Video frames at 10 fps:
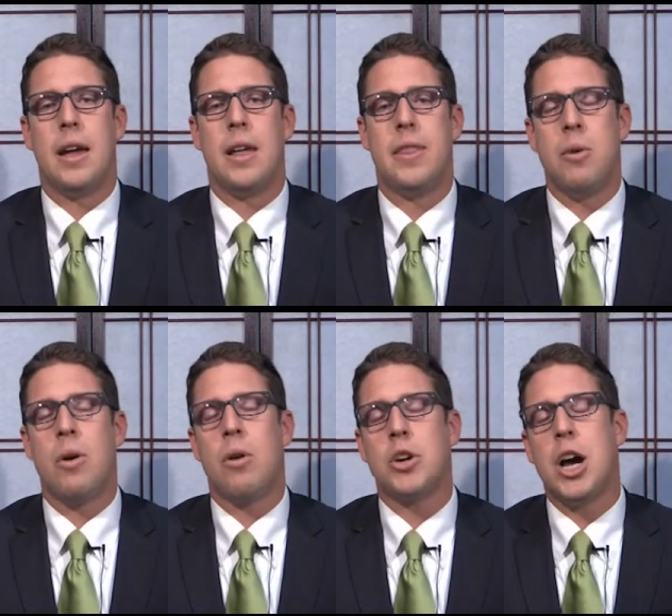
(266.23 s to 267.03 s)
There
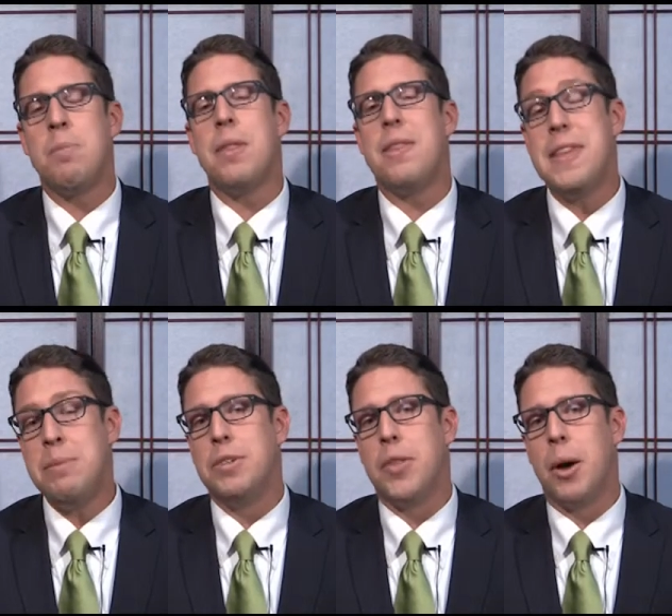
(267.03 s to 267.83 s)
are a couple
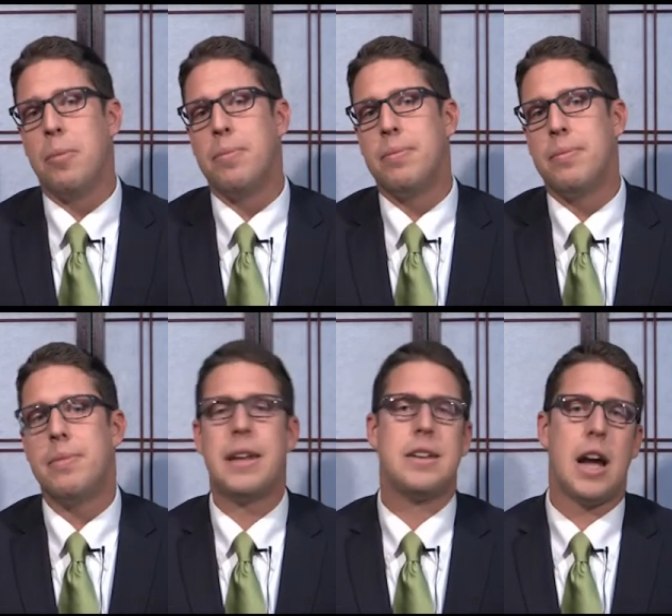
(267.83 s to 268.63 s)
themes, though,
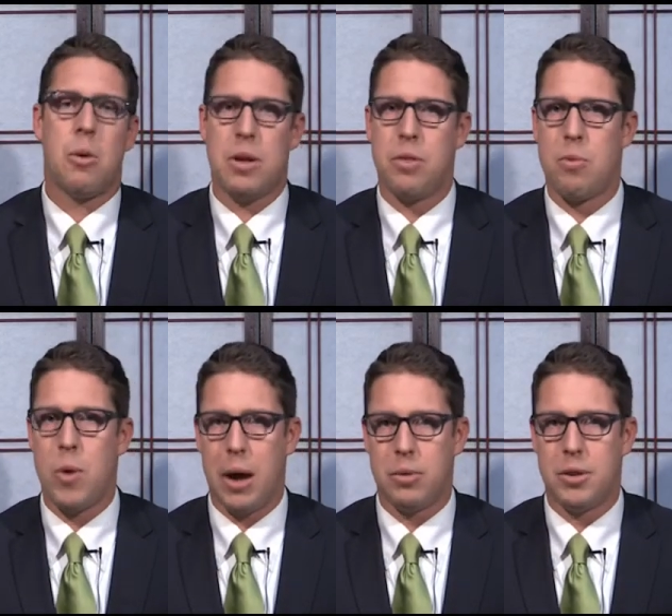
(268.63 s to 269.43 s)
that carry
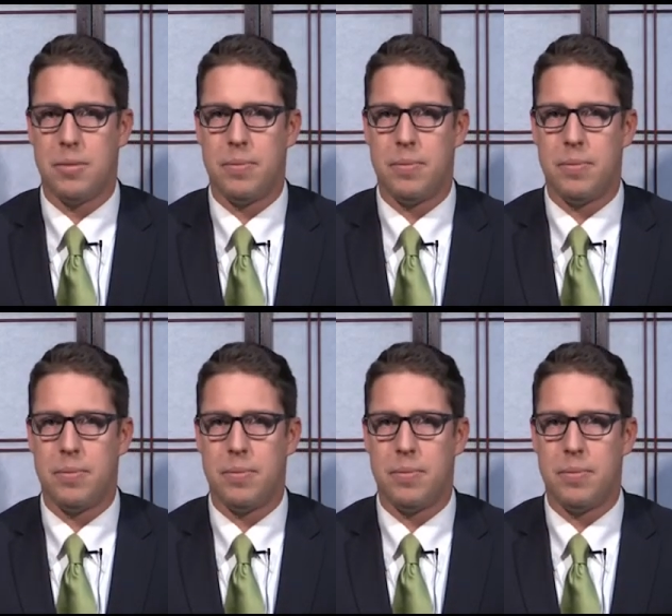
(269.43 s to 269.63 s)
throughout.